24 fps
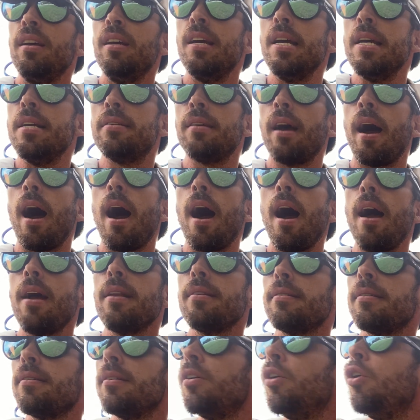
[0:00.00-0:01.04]
It's hot
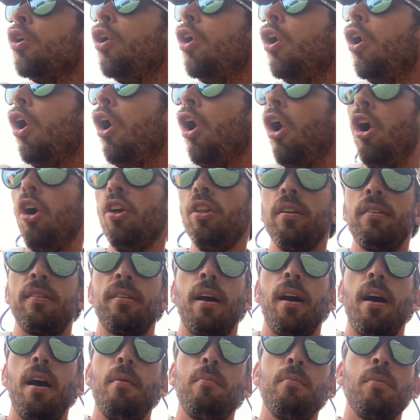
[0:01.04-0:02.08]
all the
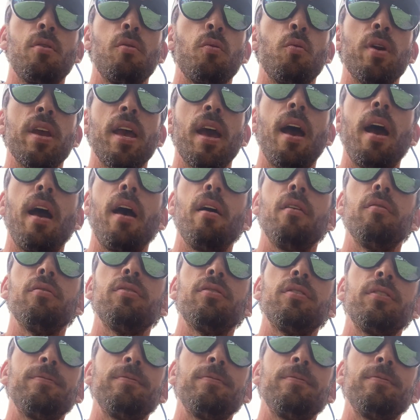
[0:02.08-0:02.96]
time. We have